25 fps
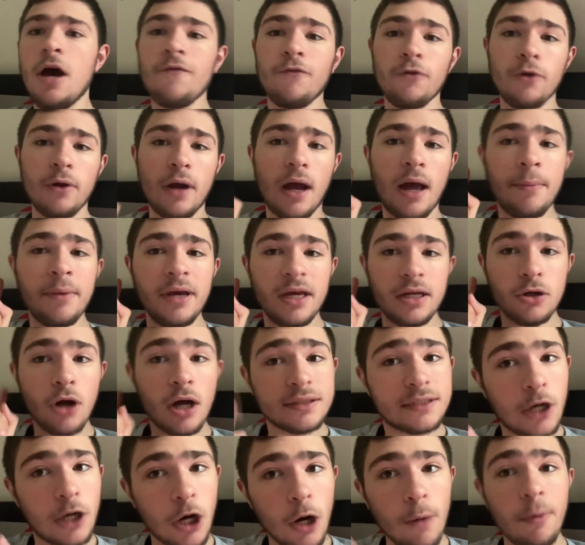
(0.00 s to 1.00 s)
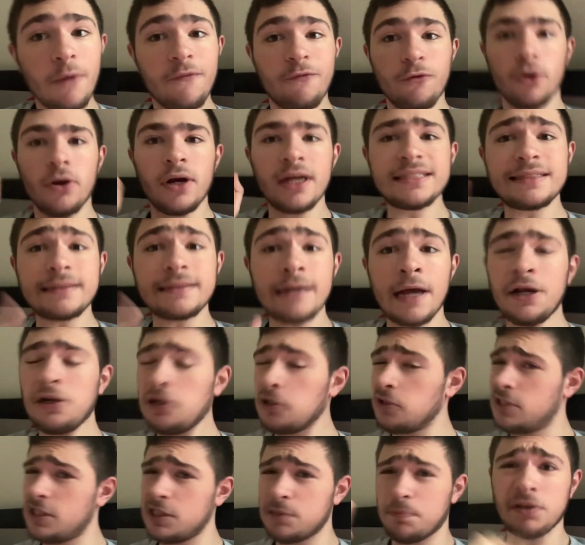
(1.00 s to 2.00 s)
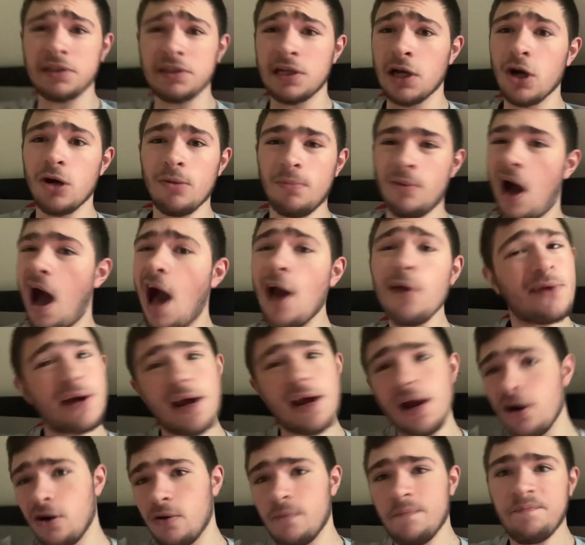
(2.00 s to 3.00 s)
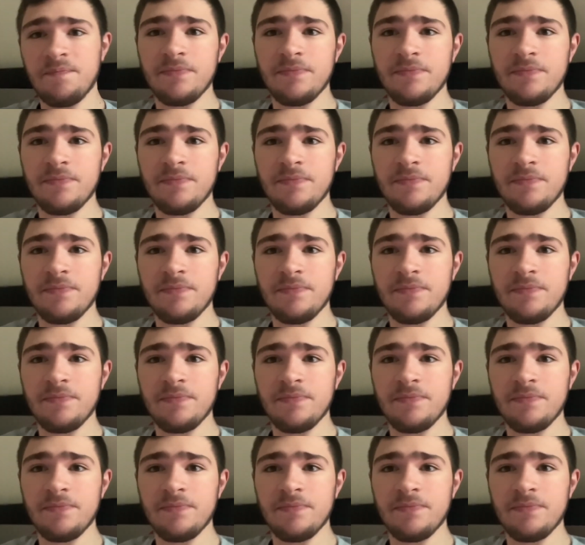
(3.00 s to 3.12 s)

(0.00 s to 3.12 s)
Not terrible for his standards. He's been terrible. I don't care.